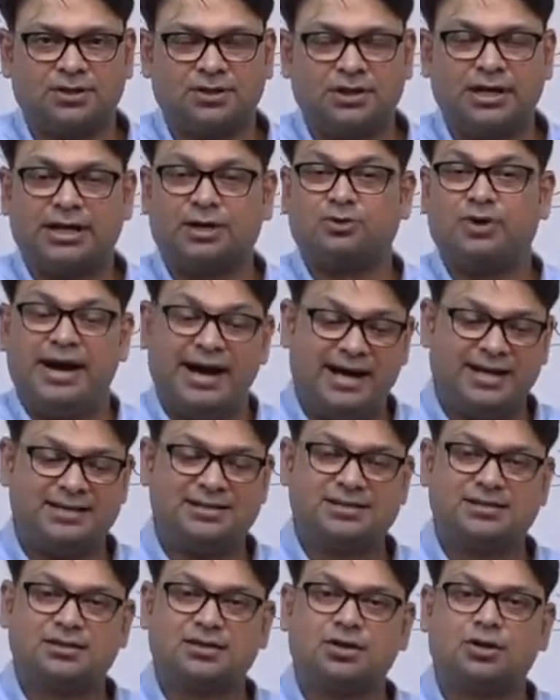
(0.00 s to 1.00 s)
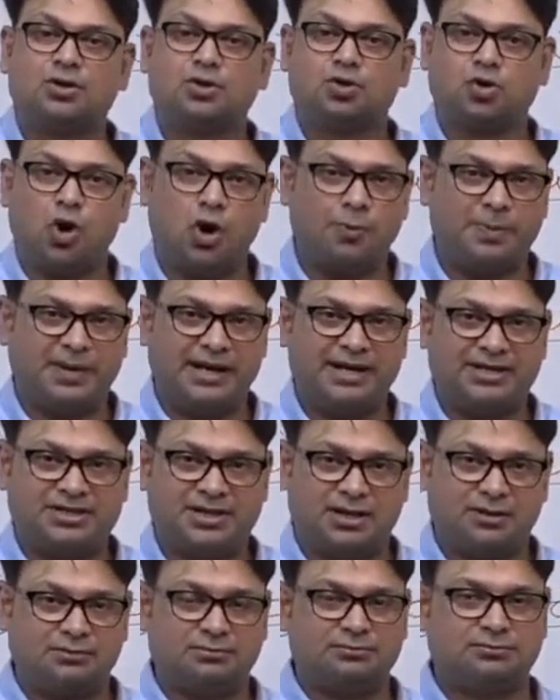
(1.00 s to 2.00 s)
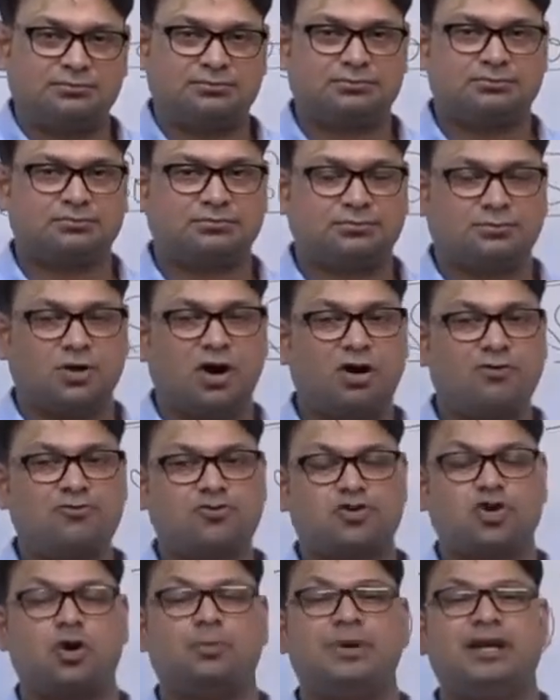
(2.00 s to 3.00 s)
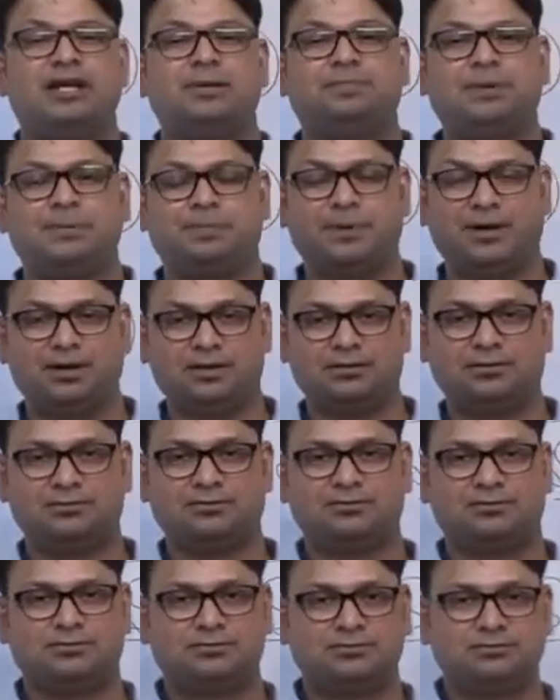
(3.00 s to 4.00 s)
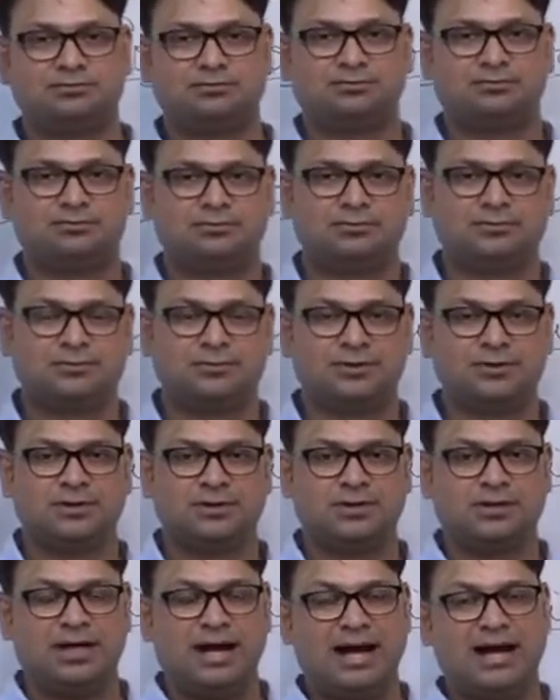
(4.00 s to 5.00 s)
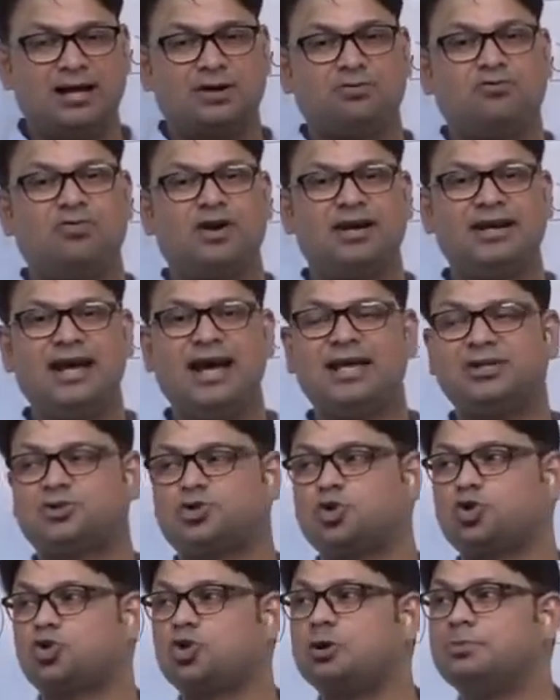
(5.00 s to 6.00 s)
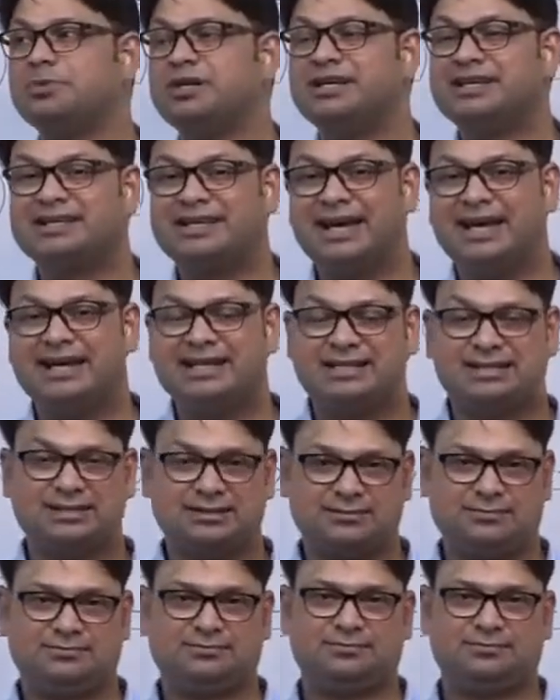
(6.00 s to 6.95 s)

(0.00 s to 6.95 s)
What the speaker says: requires cooperation of so many people, and one has to communicate